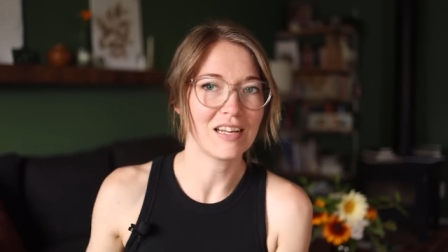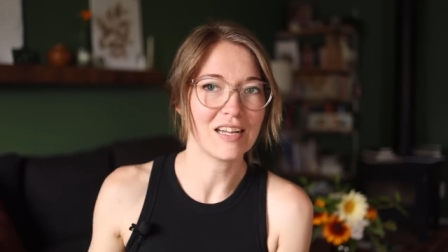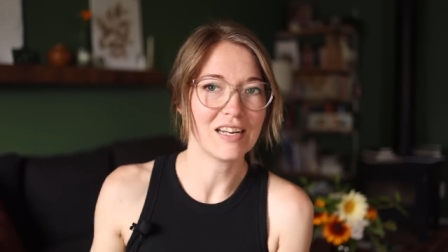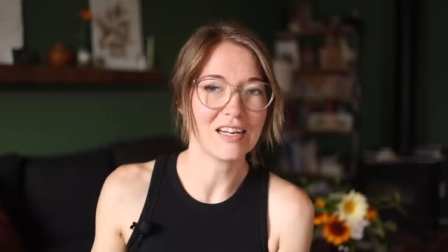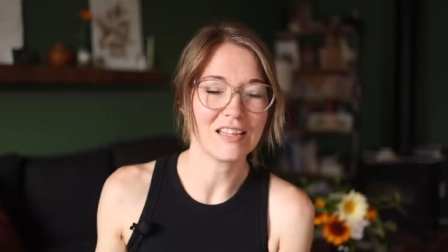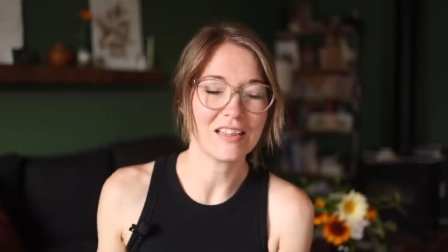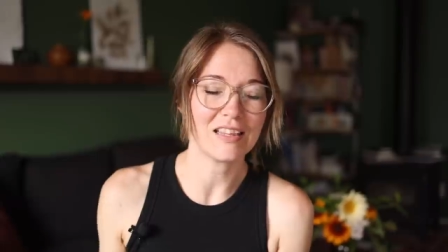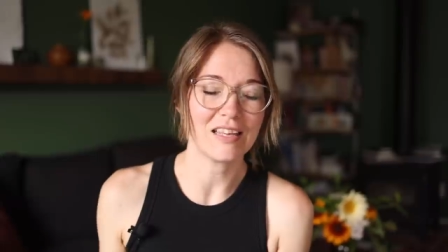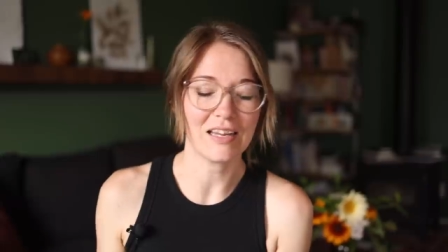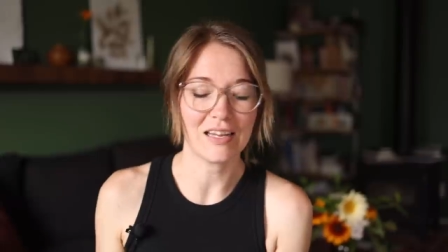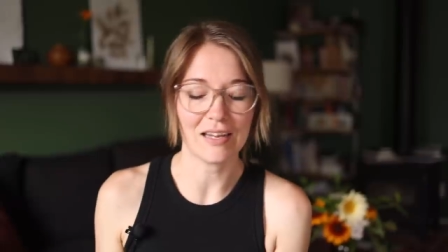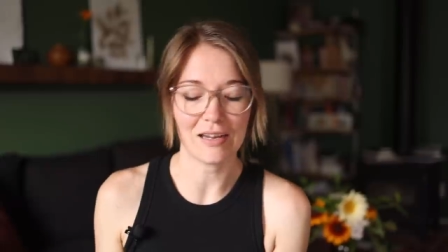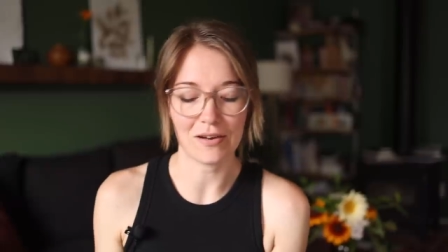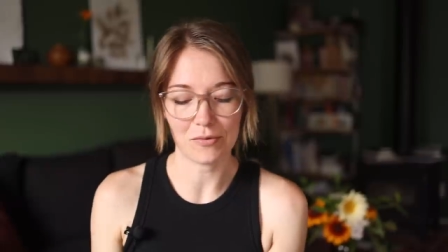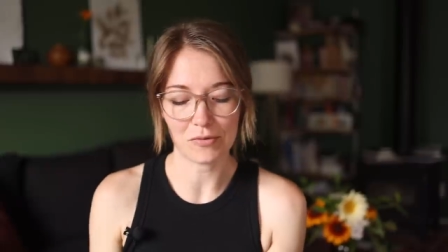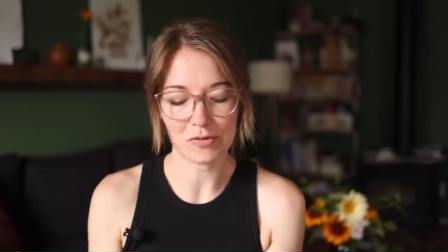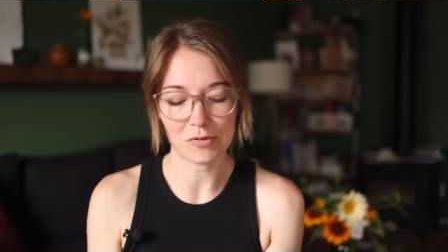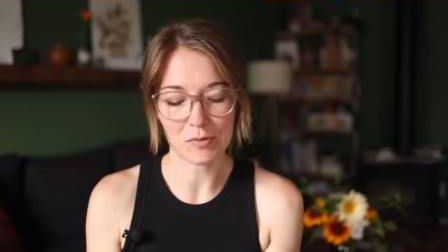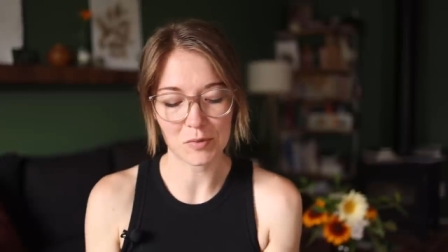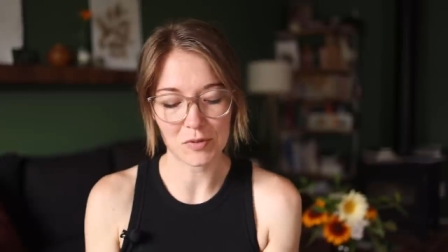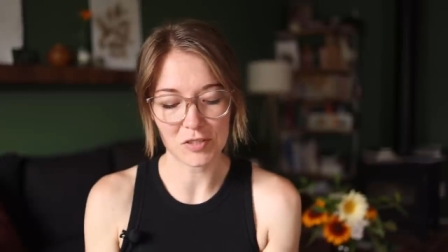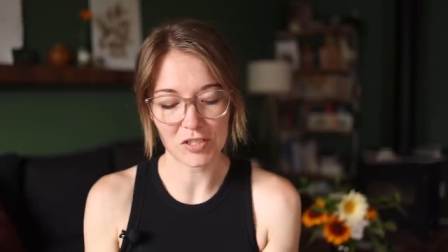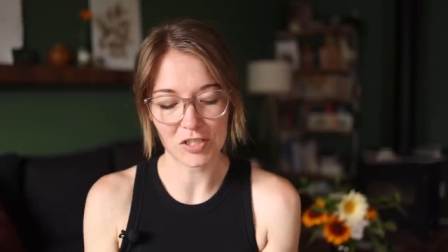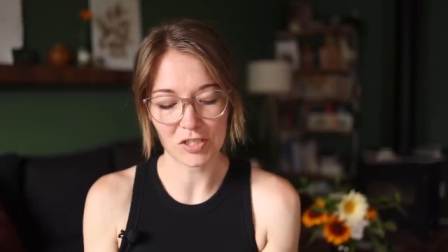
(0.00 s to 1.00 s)
anything I
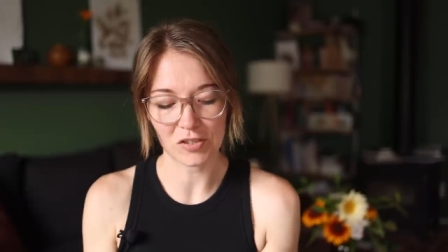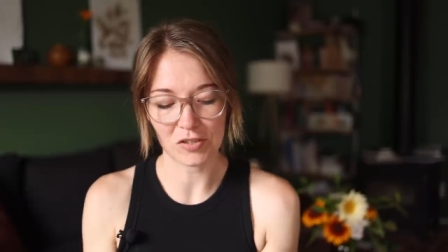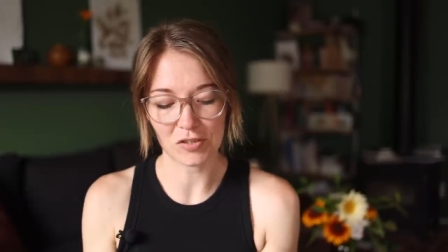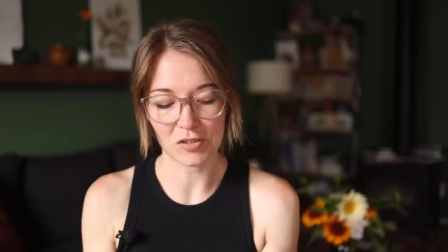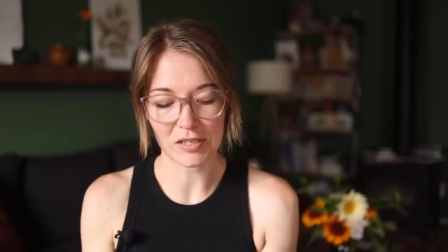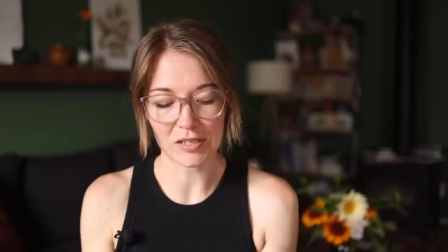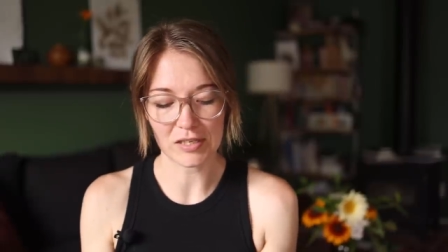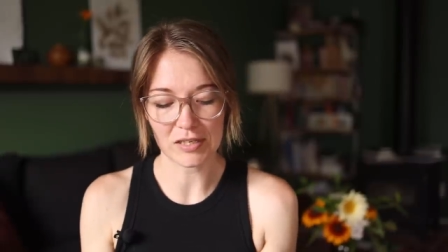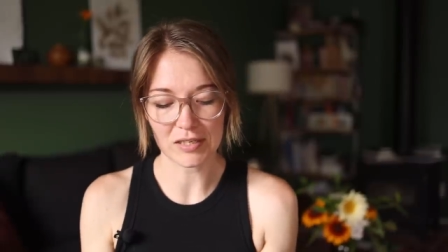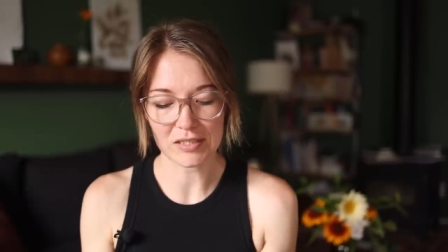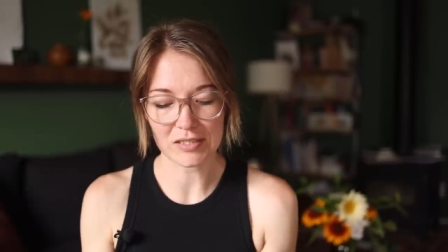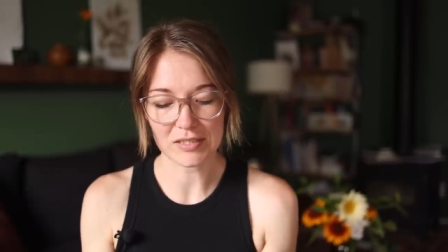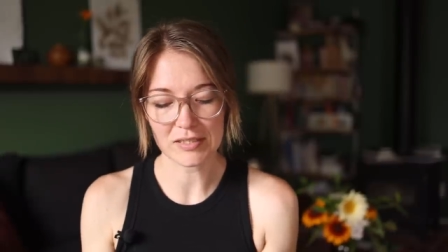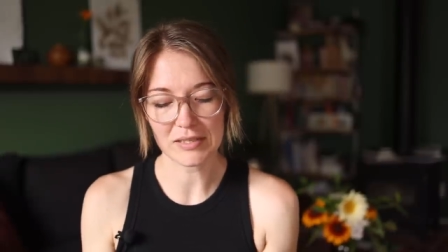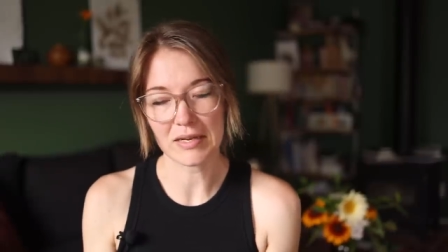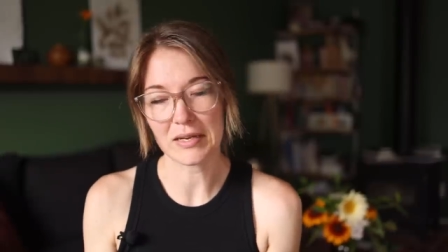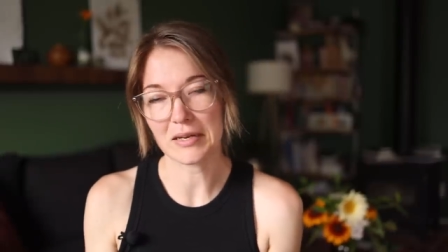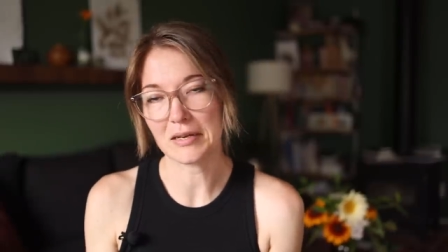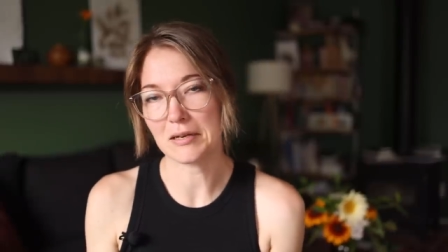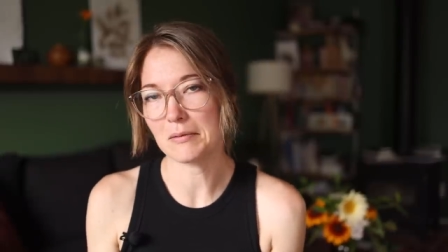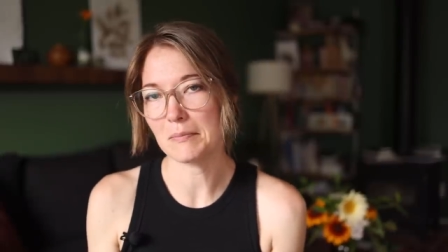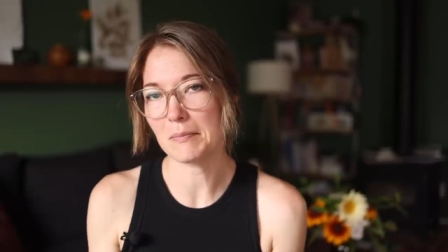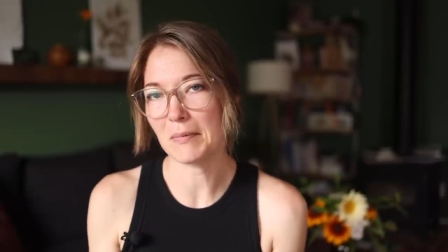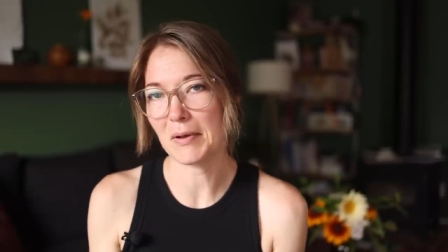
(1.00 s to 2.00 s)
was particularly
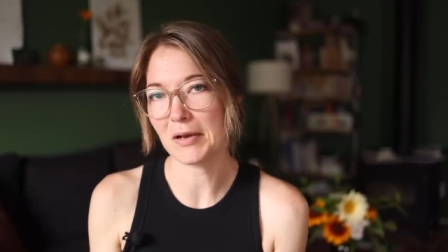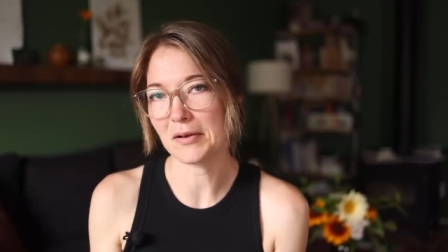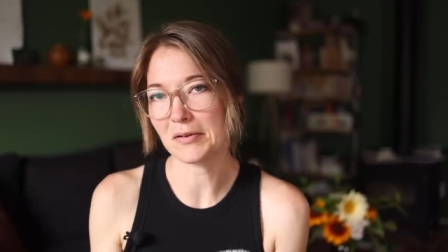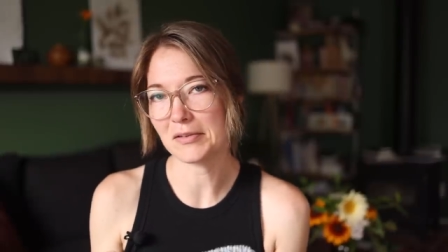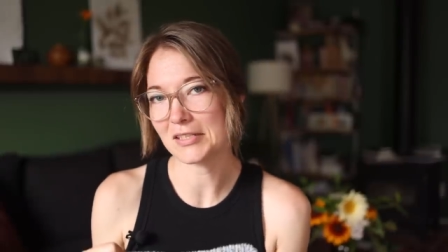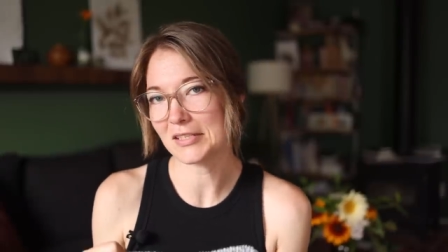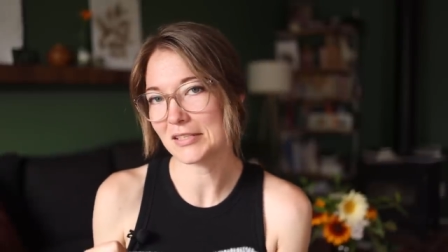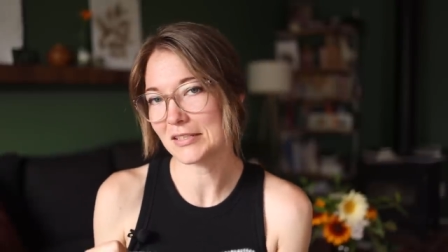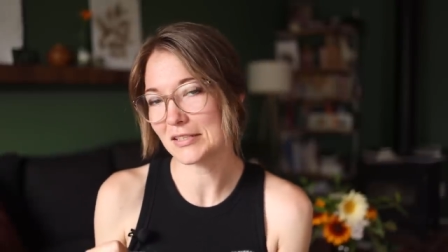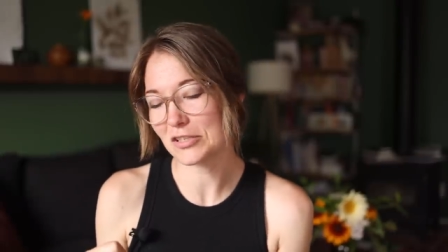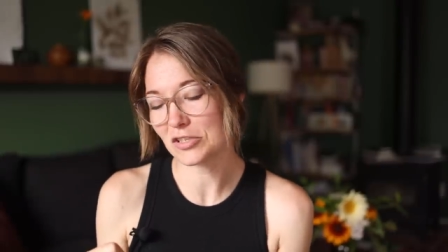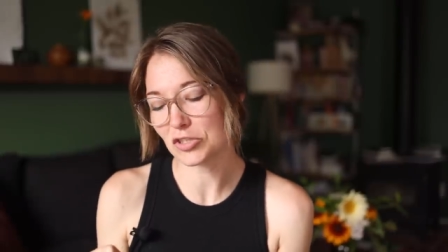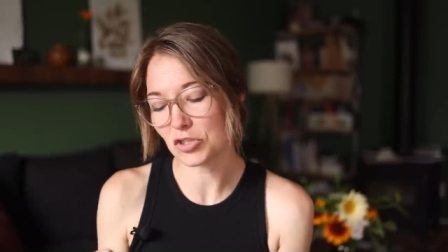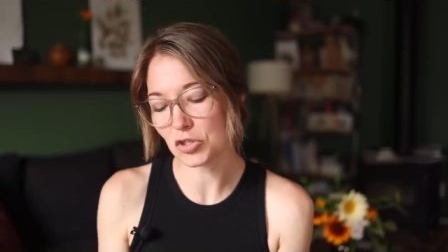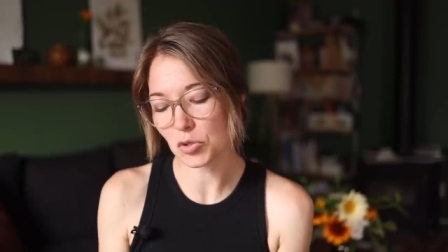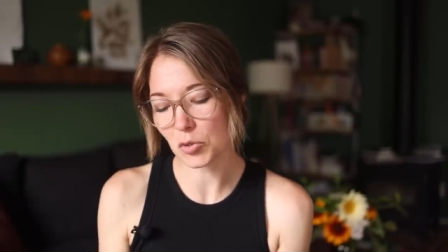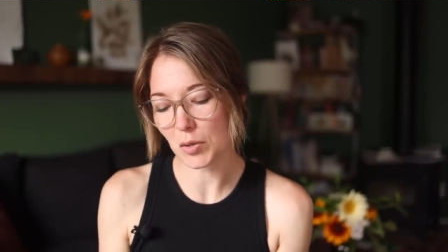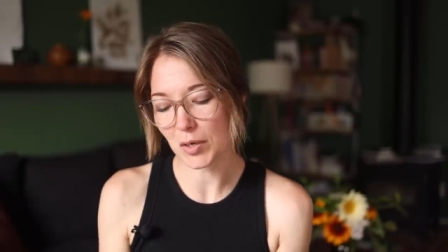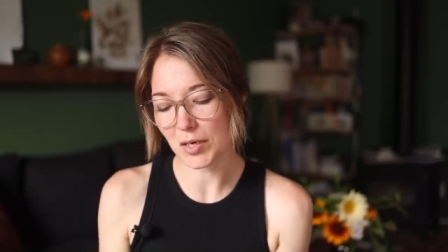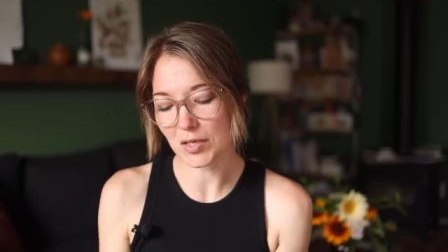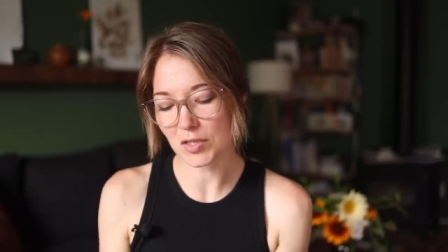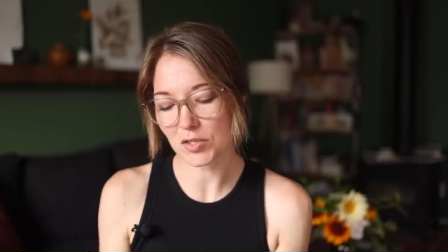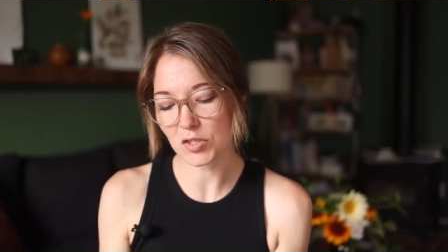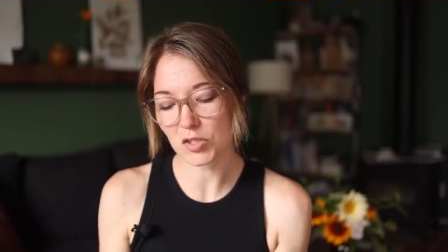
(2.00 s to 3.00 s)
excited about, didn't
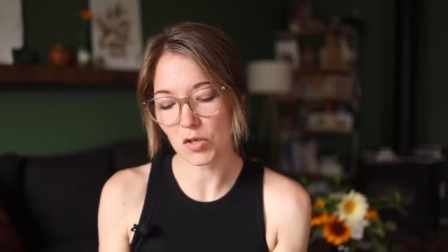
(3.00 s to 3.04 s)
enjoy it.